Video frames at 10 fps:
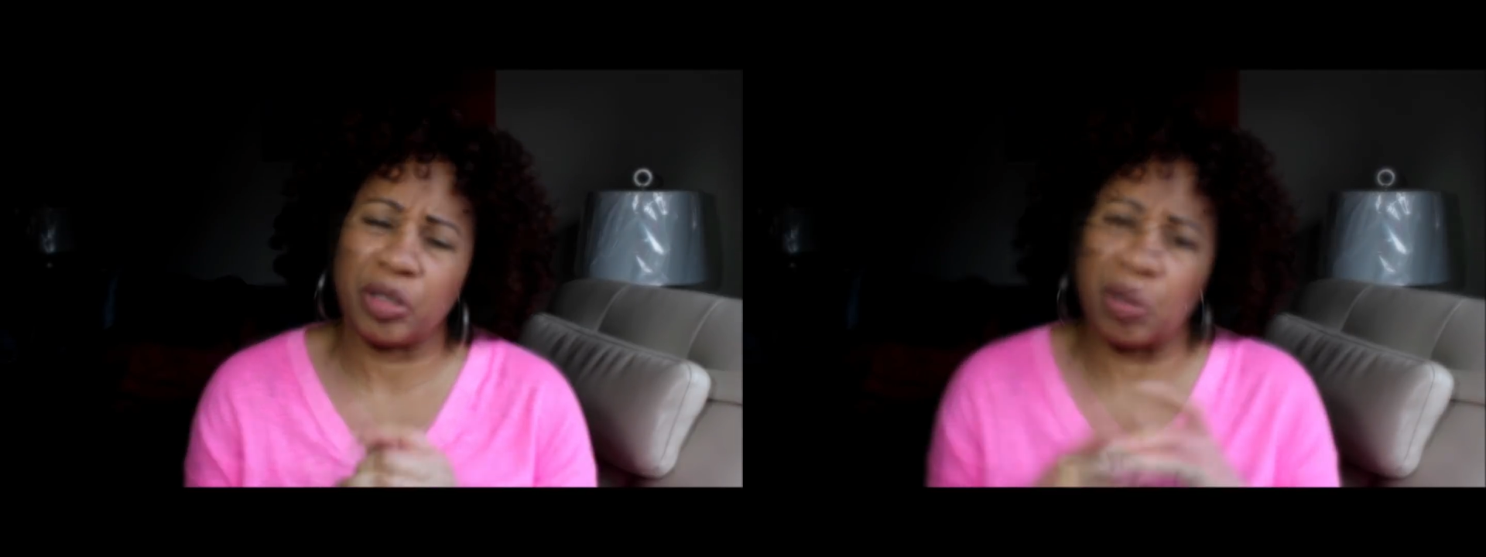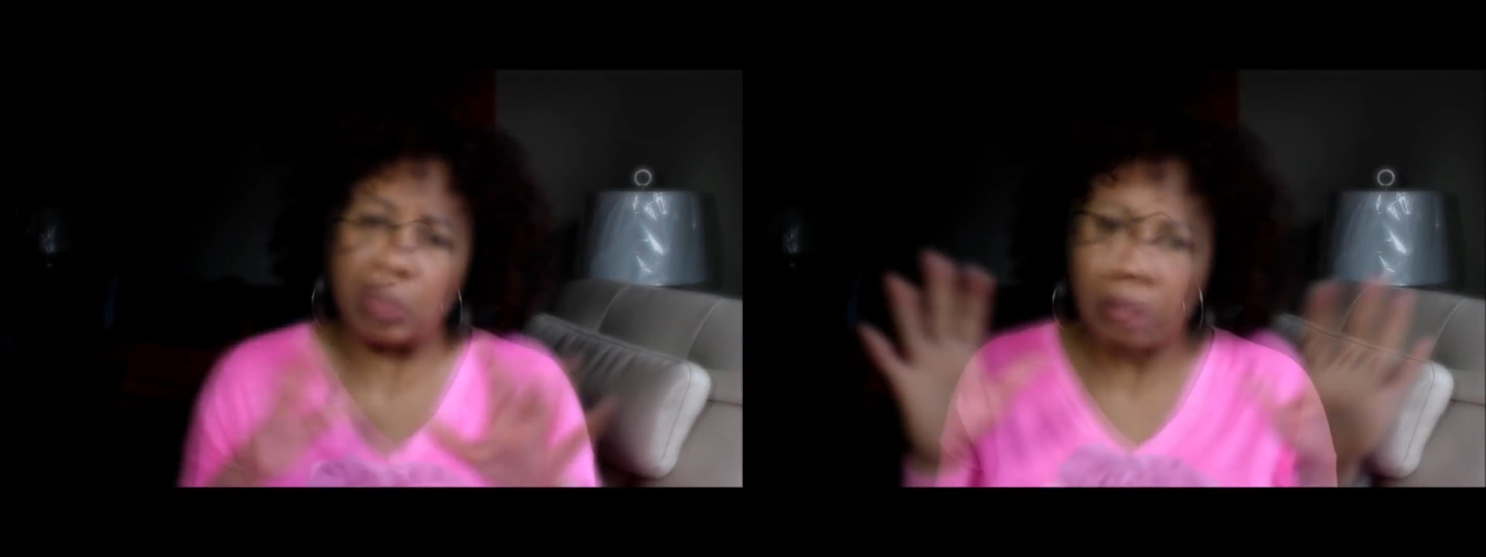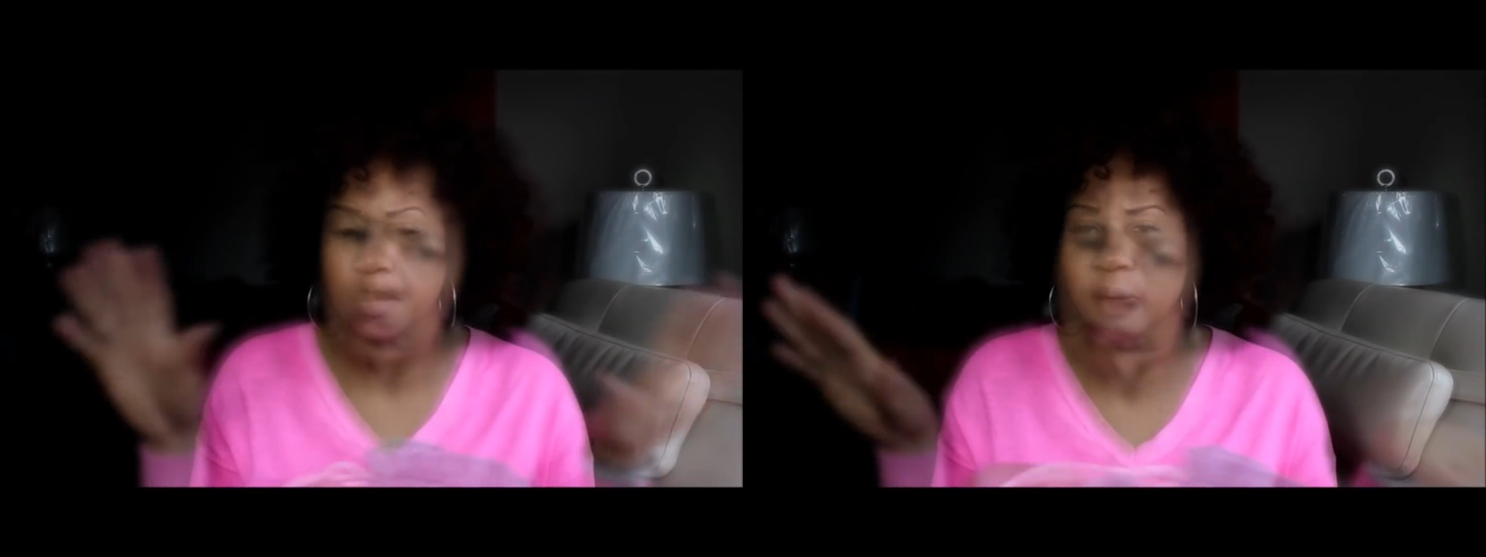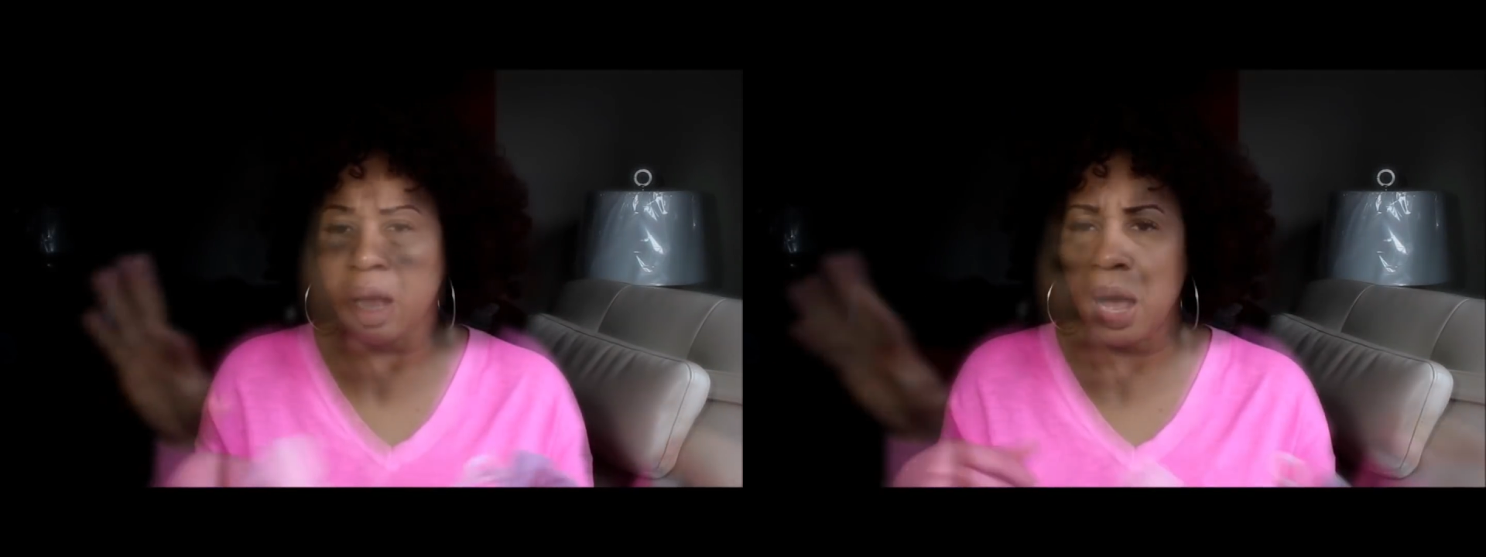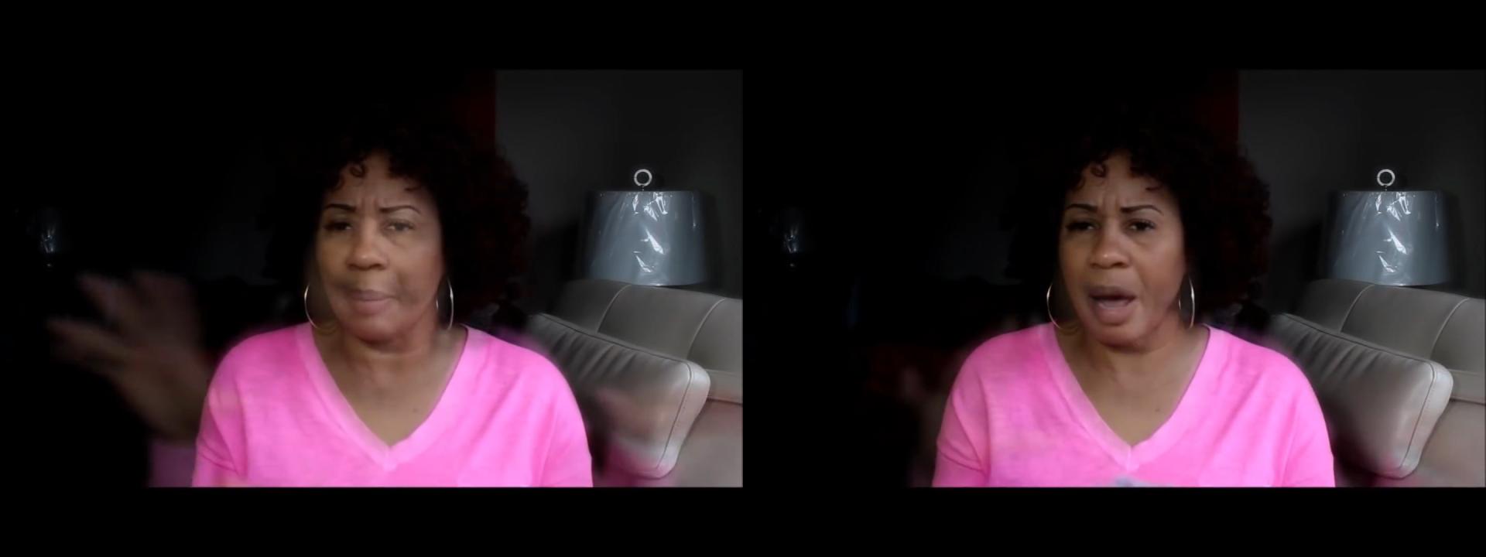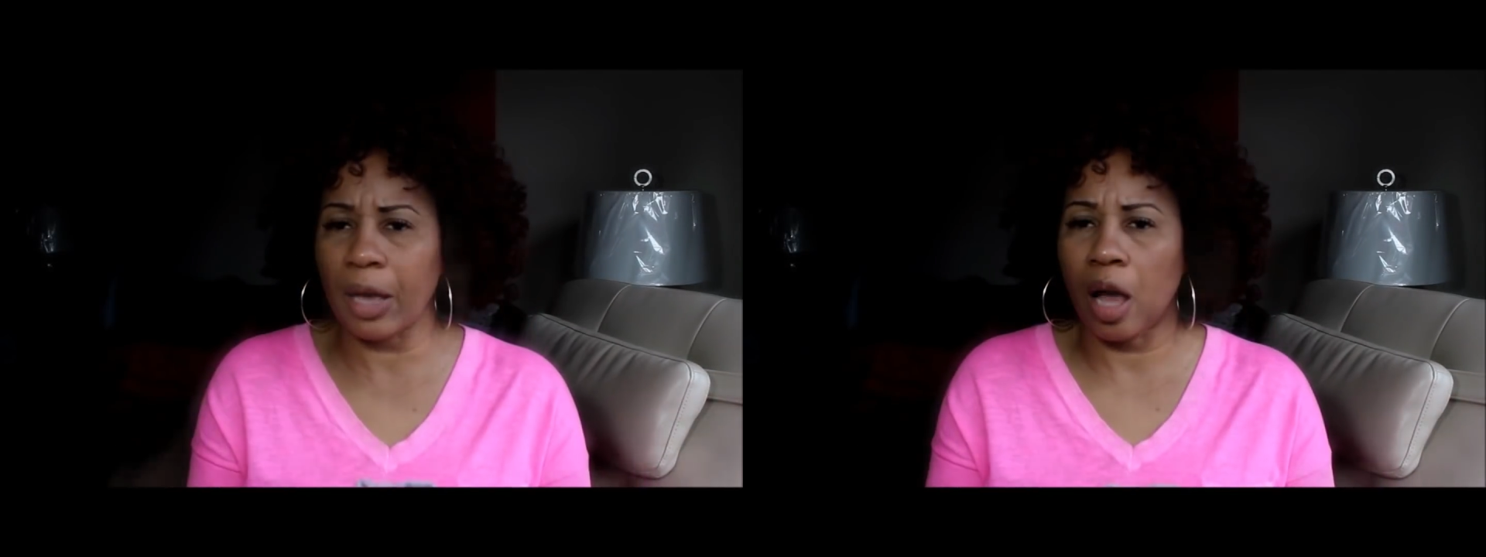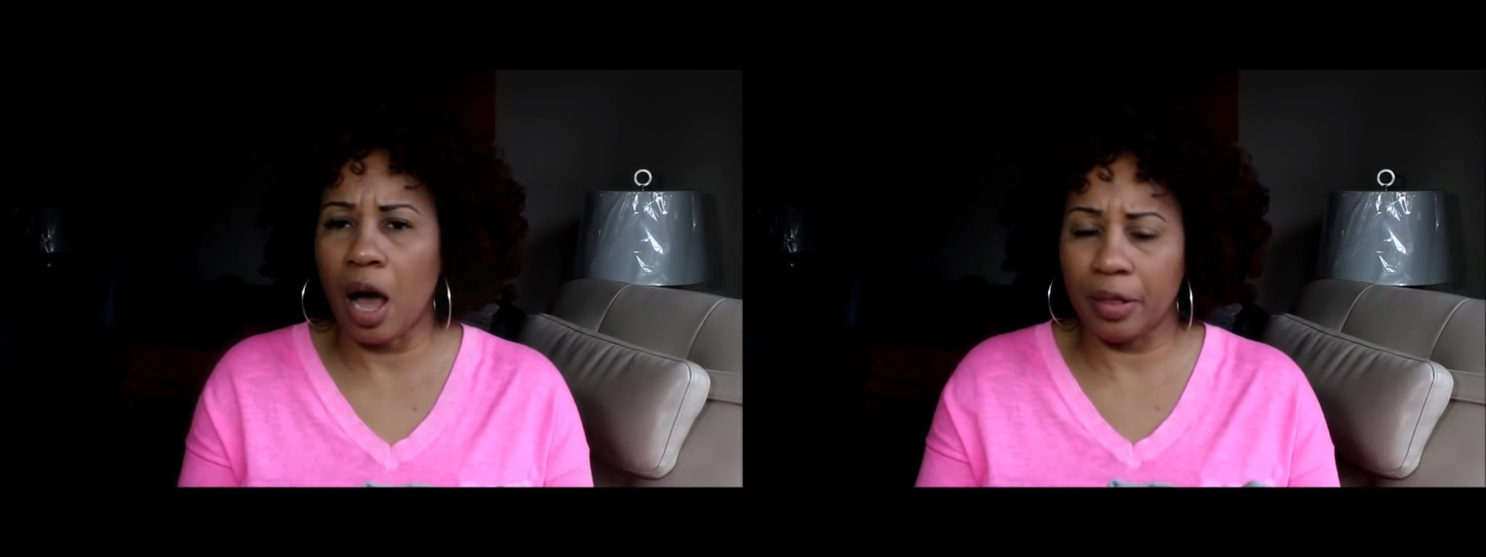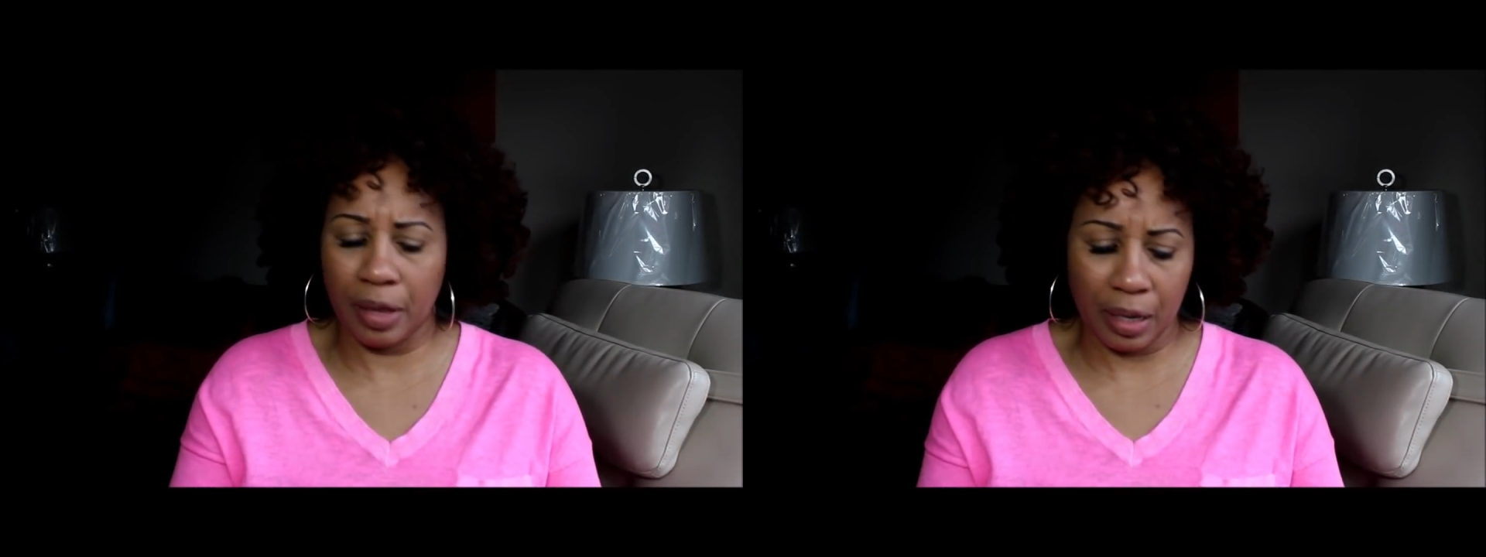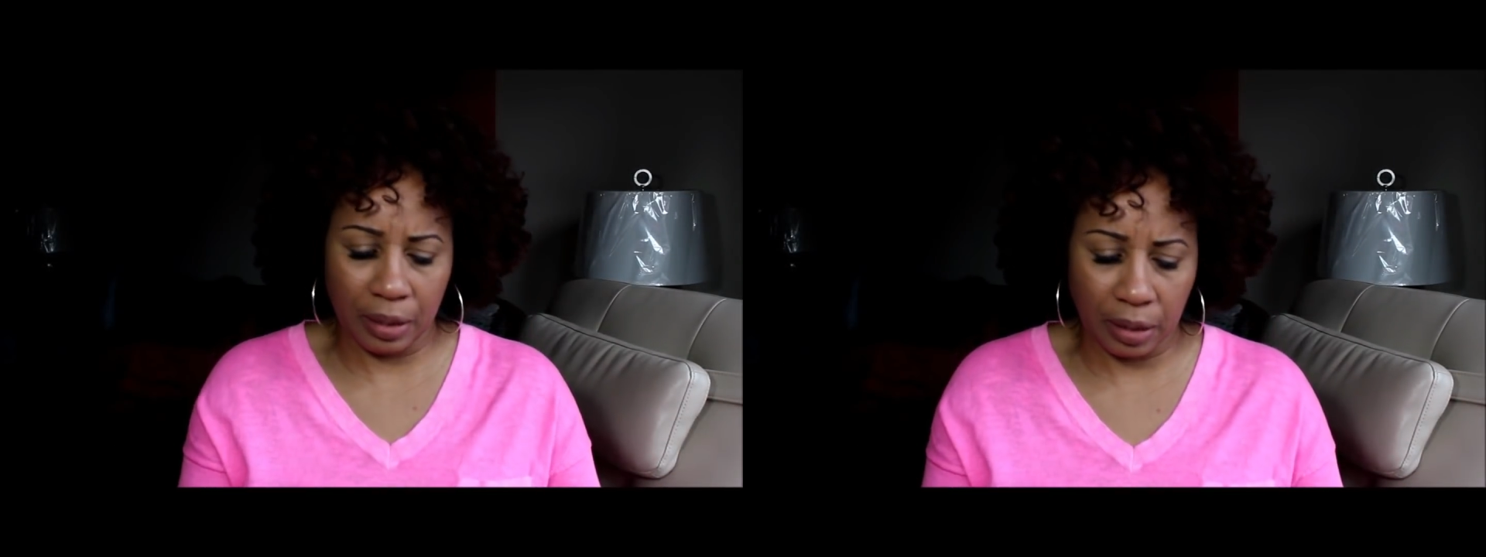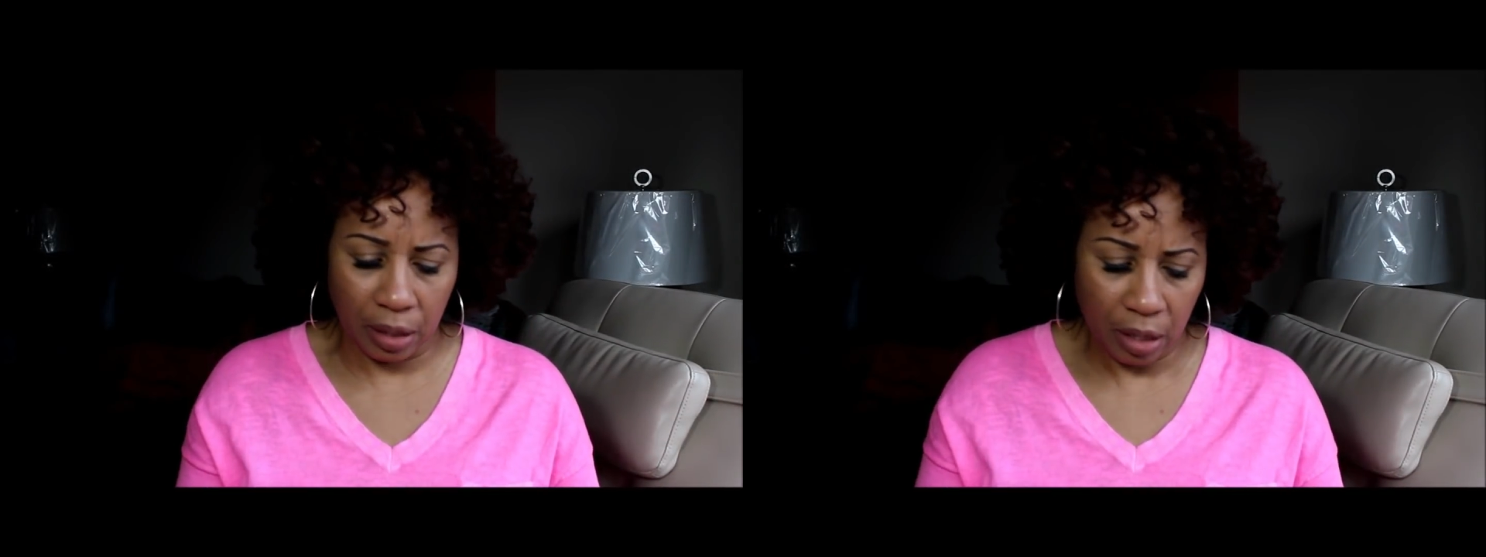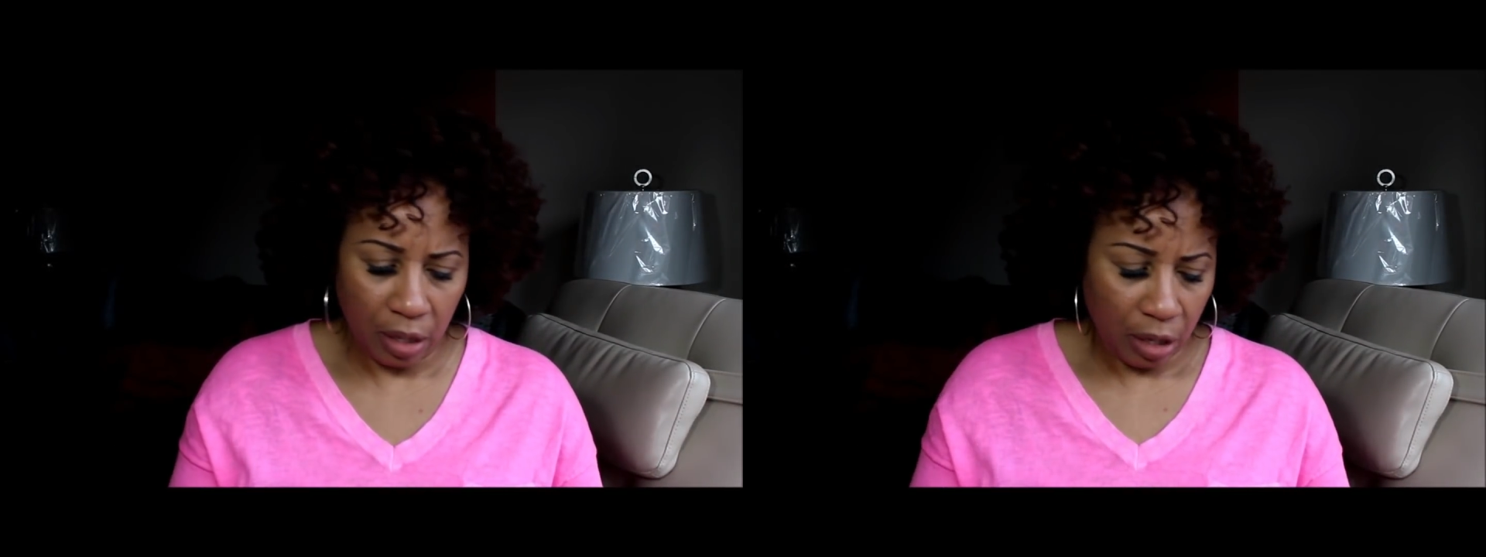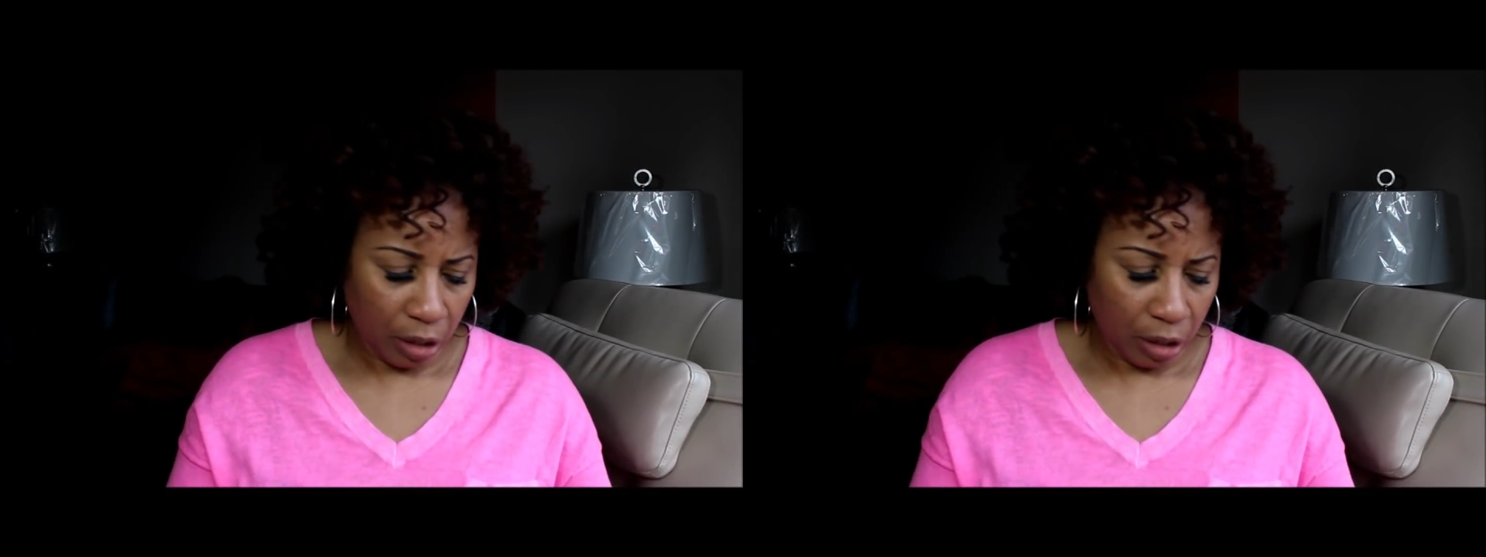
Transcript: So I got this